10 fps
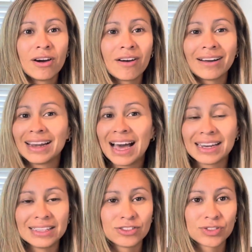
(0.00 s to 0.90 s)
are not
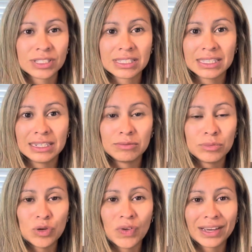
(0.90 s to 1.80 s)
interested in
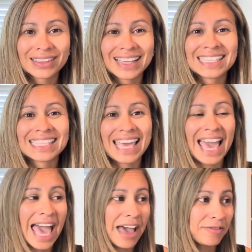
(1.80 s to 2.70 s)
moving unless they
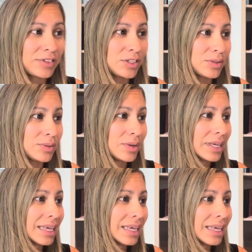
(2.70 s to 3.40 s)
have to.